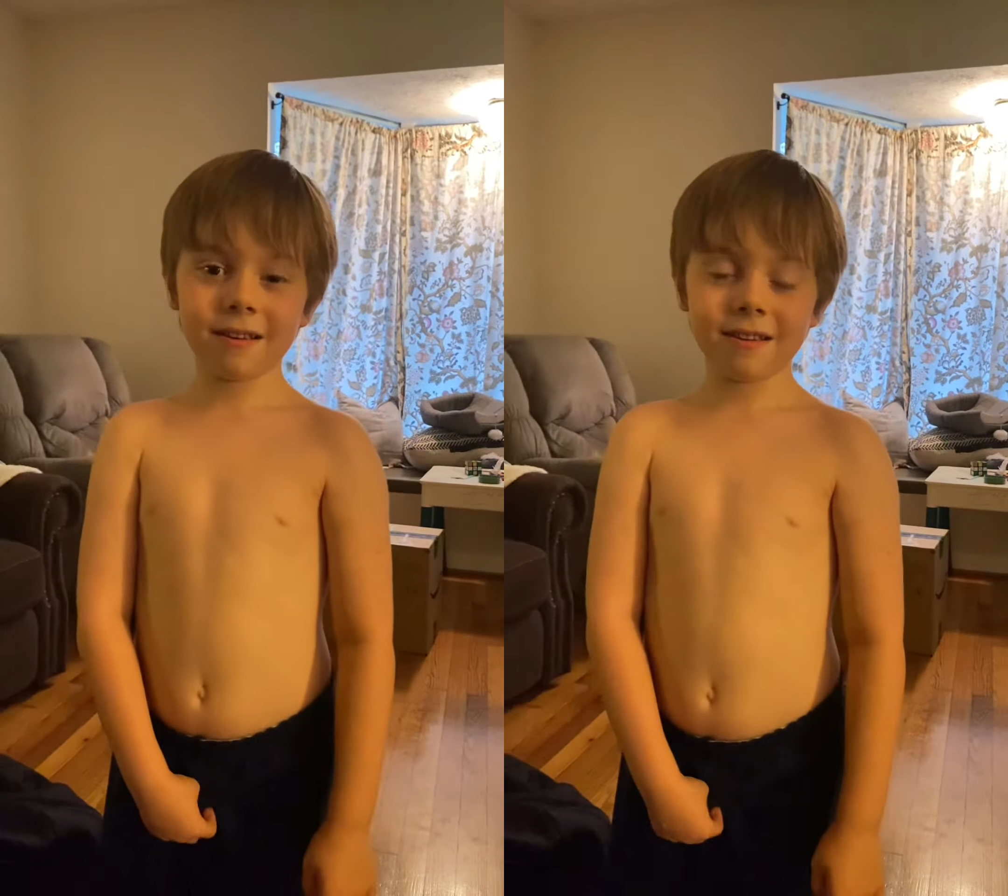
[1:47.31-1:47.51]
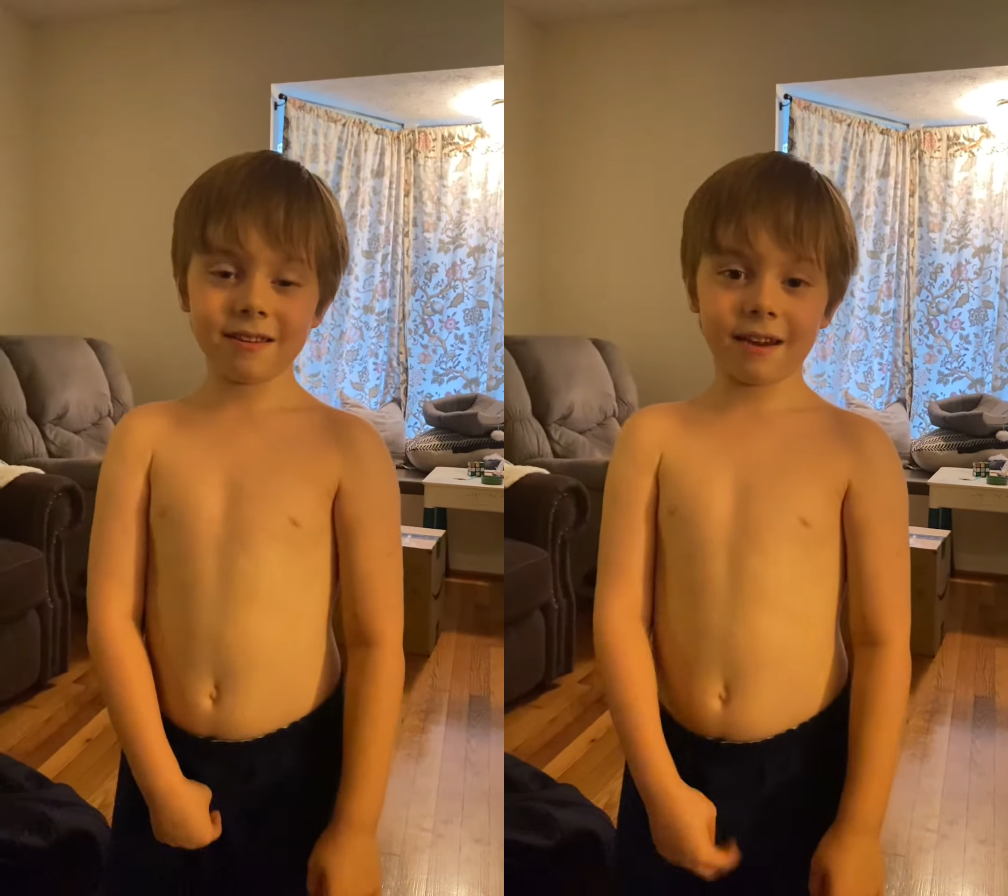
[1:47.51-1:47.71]

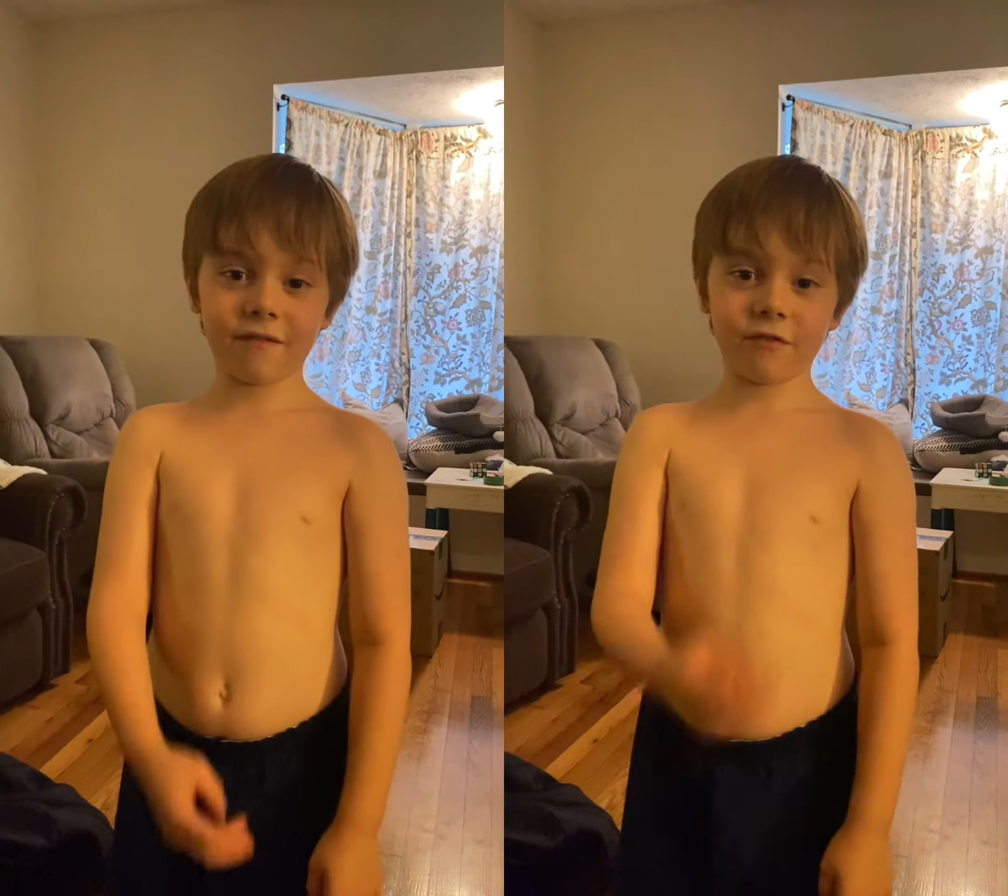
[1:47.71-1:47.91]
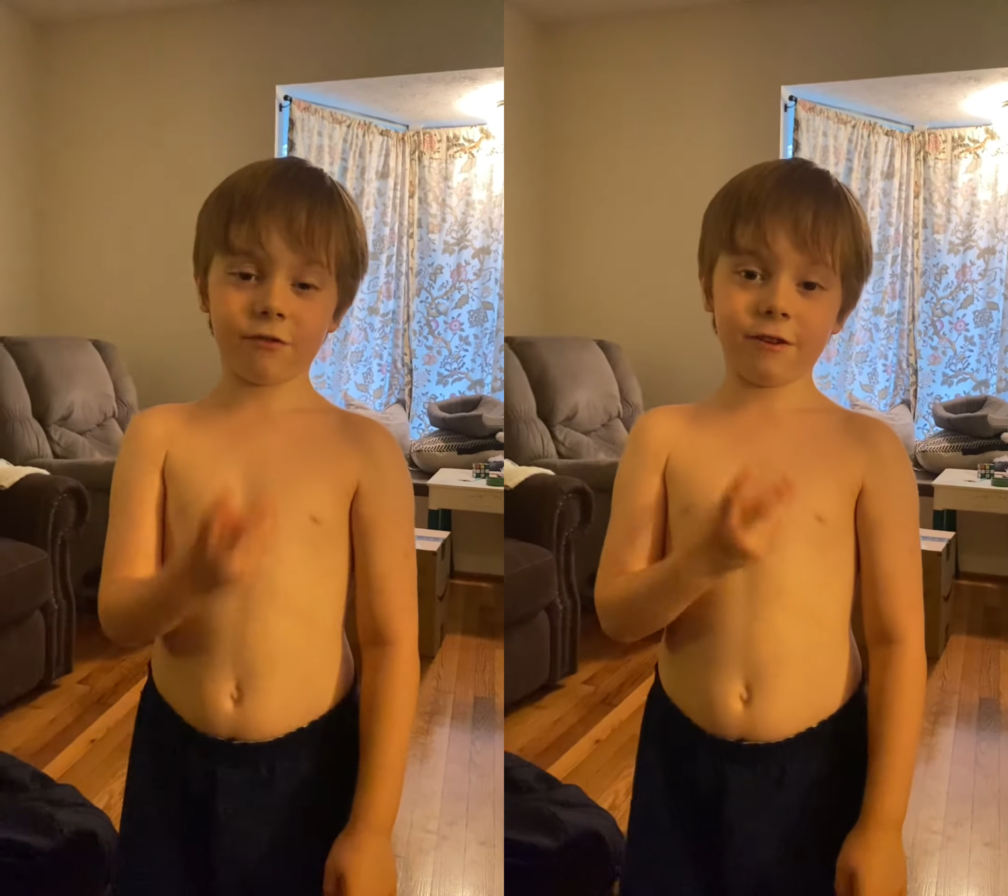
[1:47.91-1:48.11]
you get
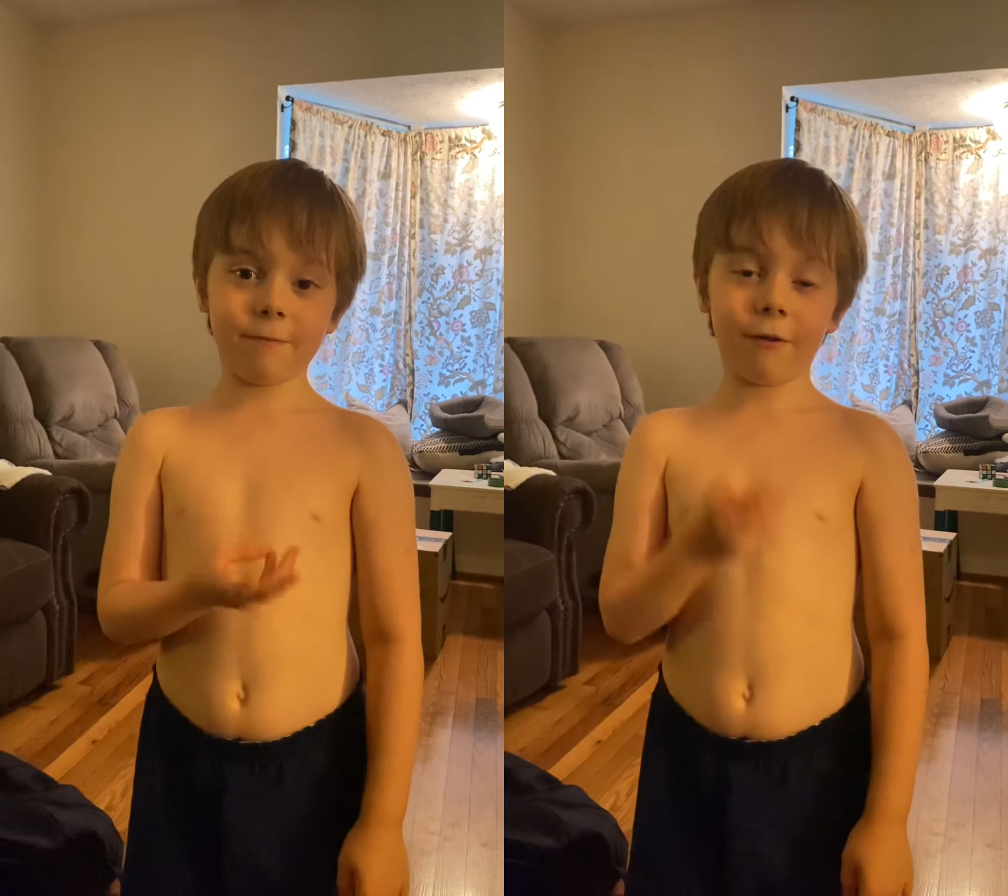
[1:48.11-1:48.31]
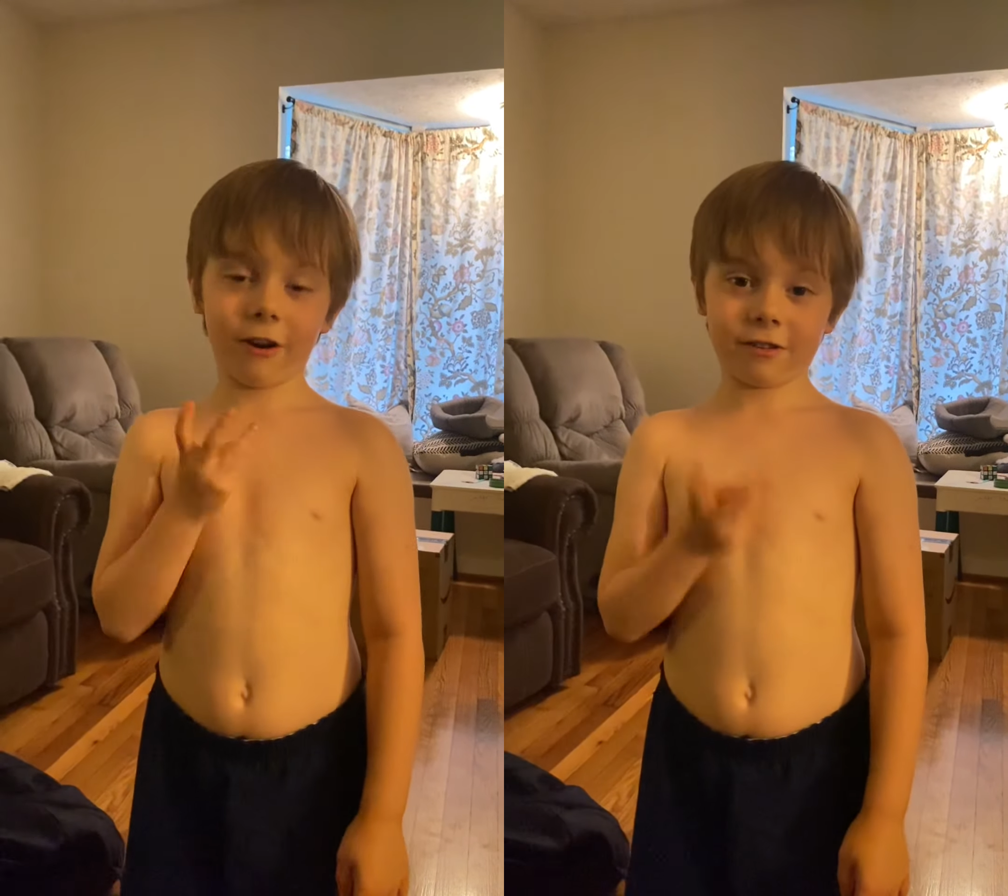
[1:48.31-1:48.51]
three
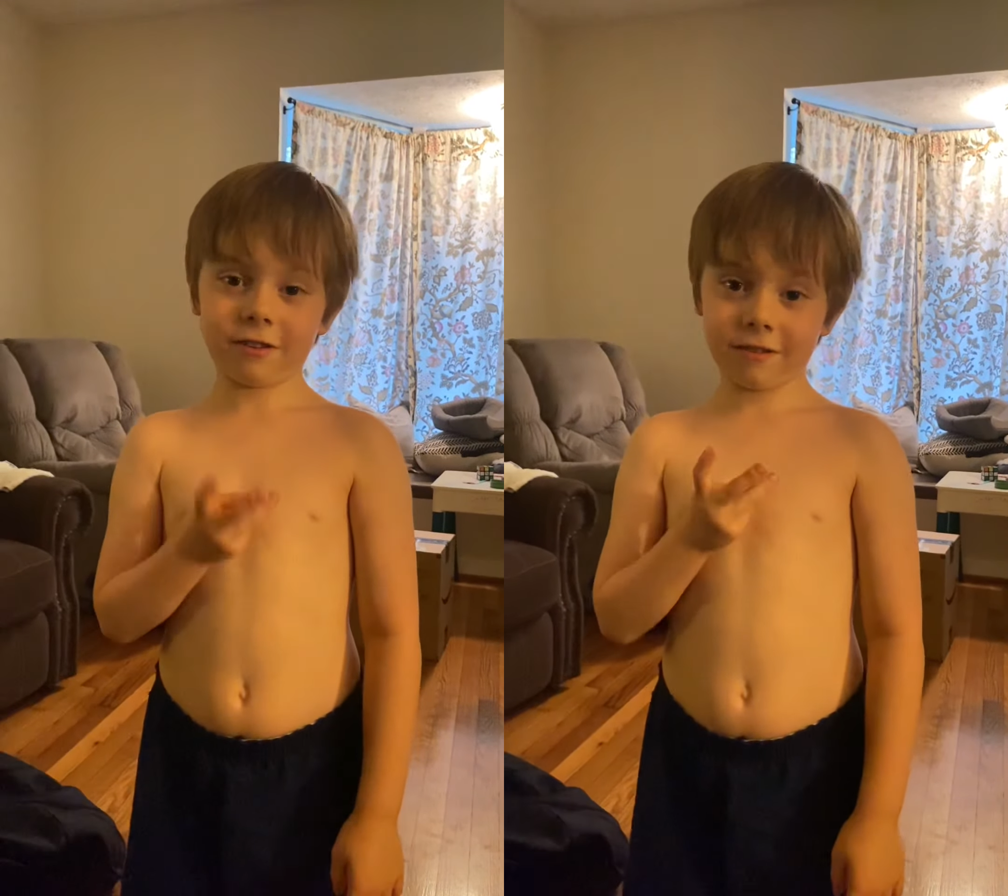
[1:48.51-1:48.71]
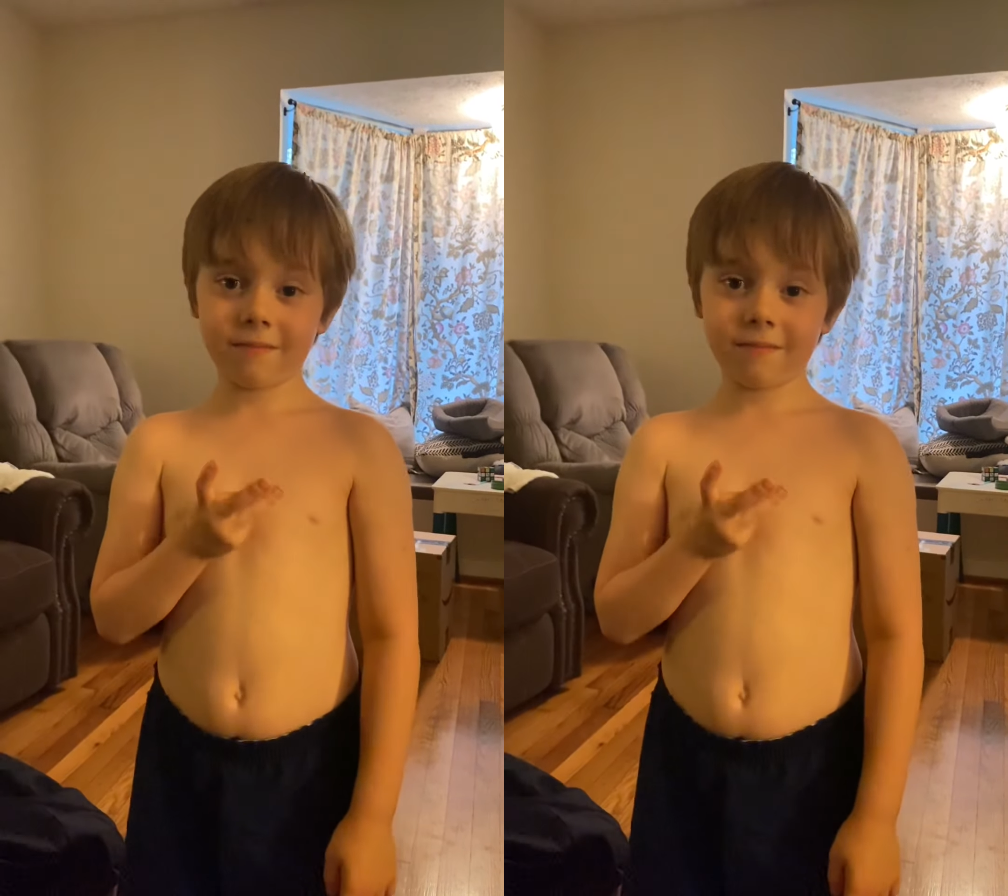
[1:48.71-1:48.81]
bucks.